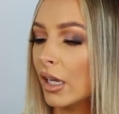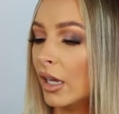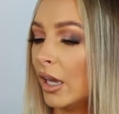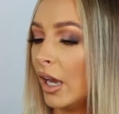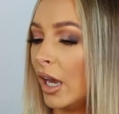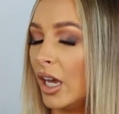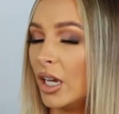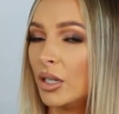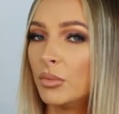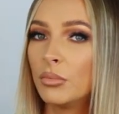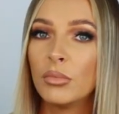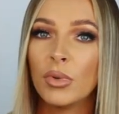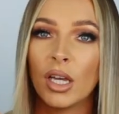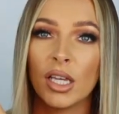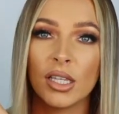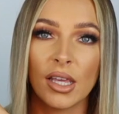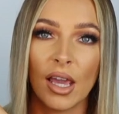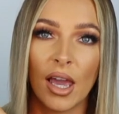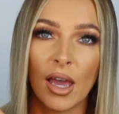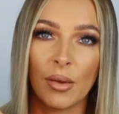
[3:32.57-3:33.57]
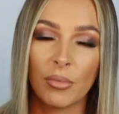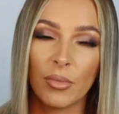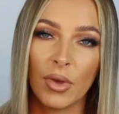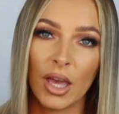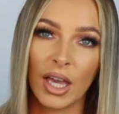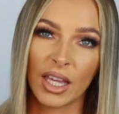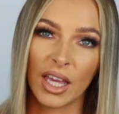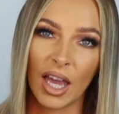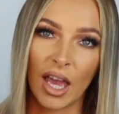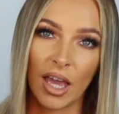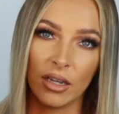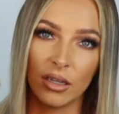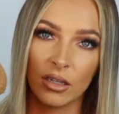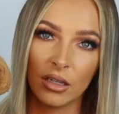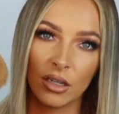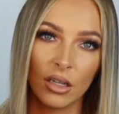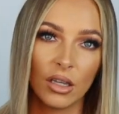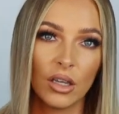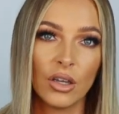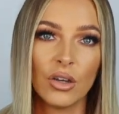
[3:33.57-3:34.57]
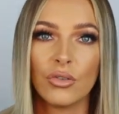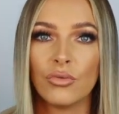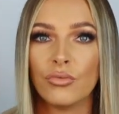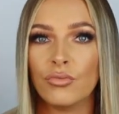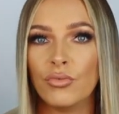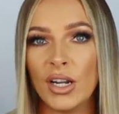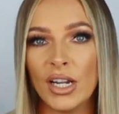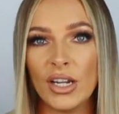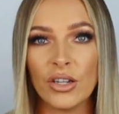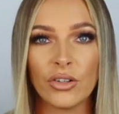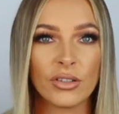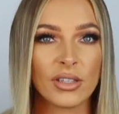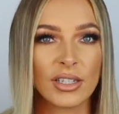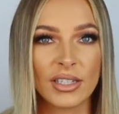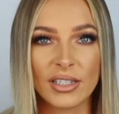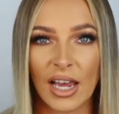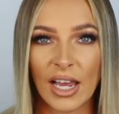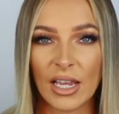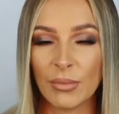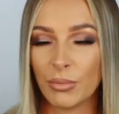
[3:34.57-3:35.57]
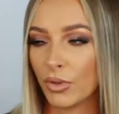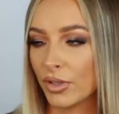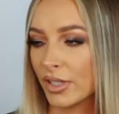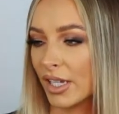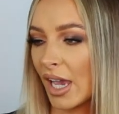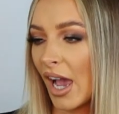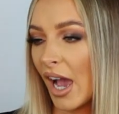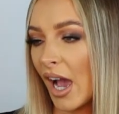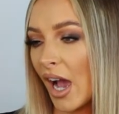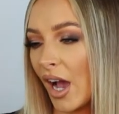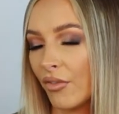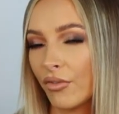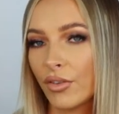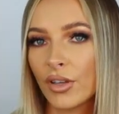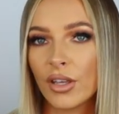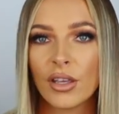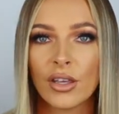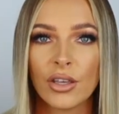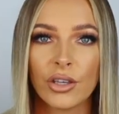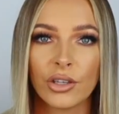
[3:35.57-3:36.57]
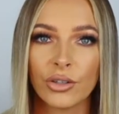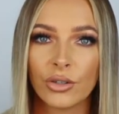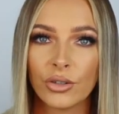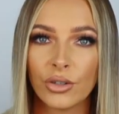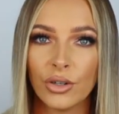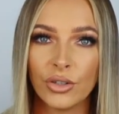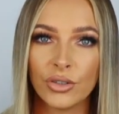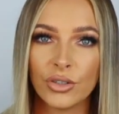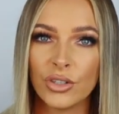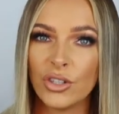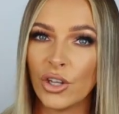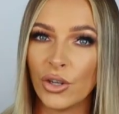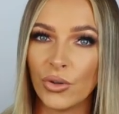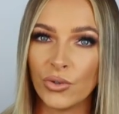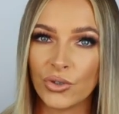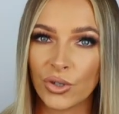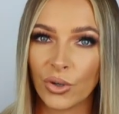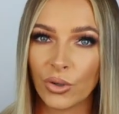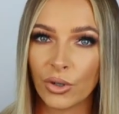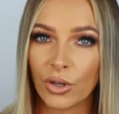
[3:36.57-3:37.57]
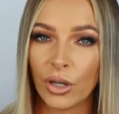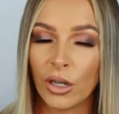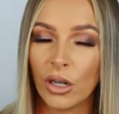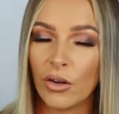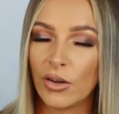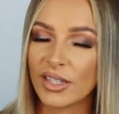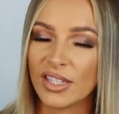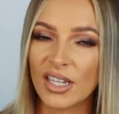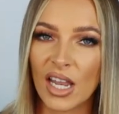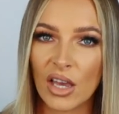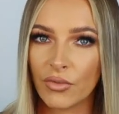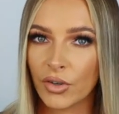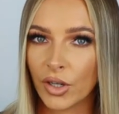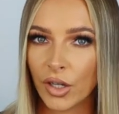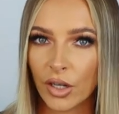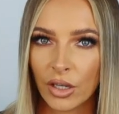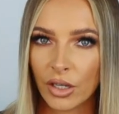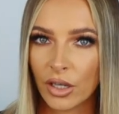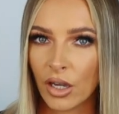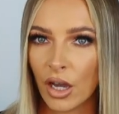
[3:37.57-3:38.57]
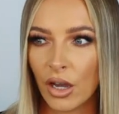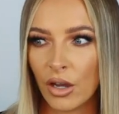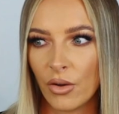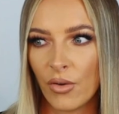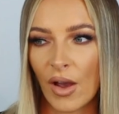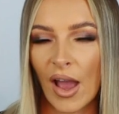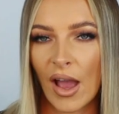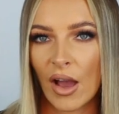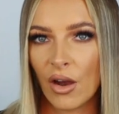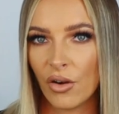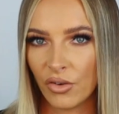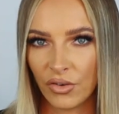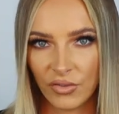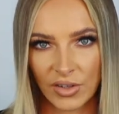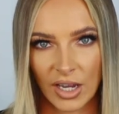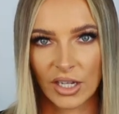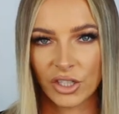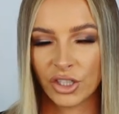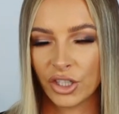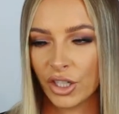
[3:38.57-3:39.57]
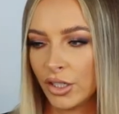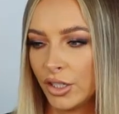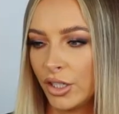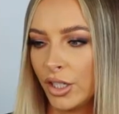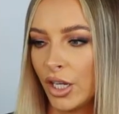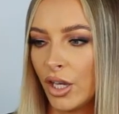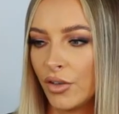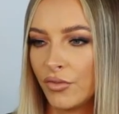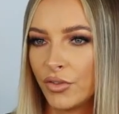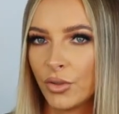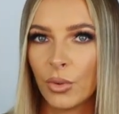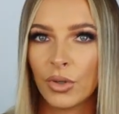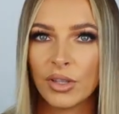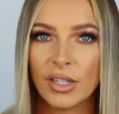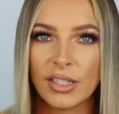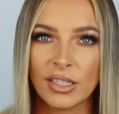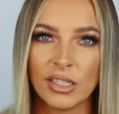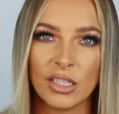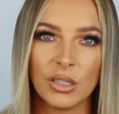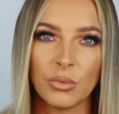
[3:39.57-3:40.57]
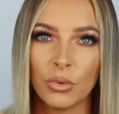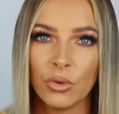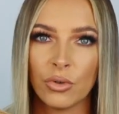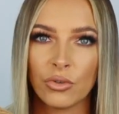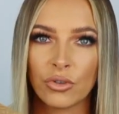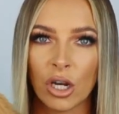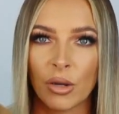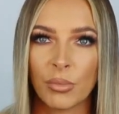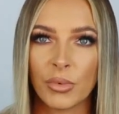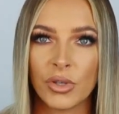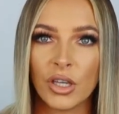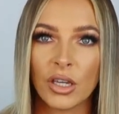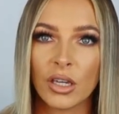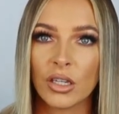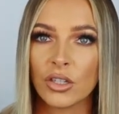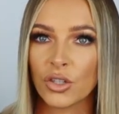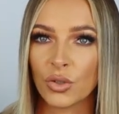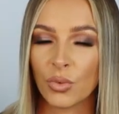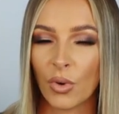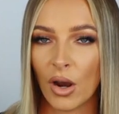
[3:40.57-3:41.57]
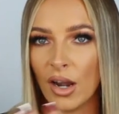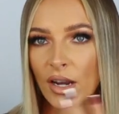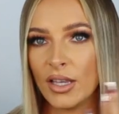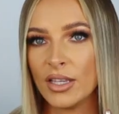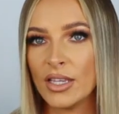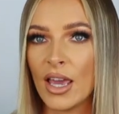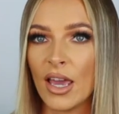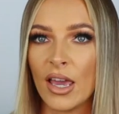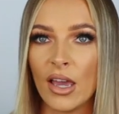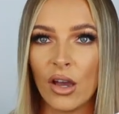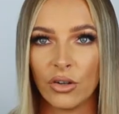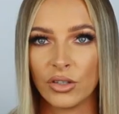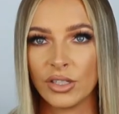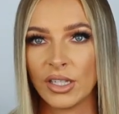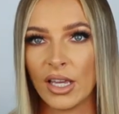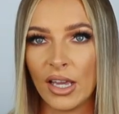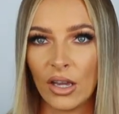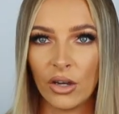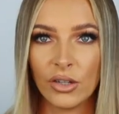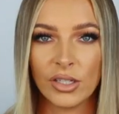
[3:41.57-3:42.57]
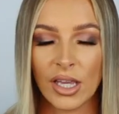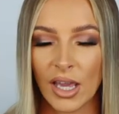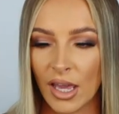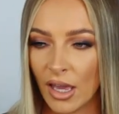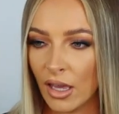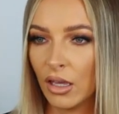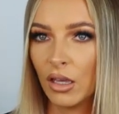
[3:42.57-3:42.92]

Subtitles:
And yeah, again, really good staple to have. Good neutral colour, it's never going to go out of fashion. You know, if you want this in your wardrobe, you can just wear it year on year on year.